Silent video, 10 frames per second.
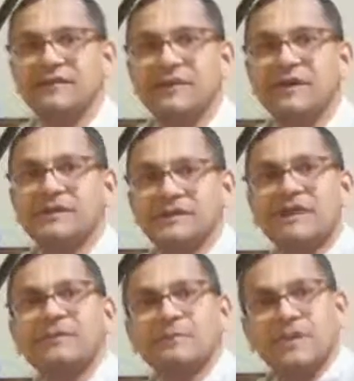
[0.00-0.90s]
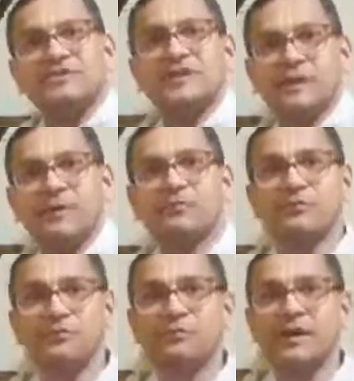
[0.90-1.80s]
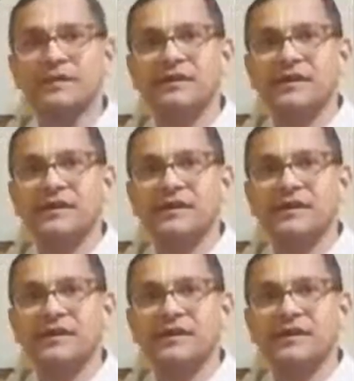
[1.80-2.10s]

Bhaktisiddhanta mentioned that about Prabhupada.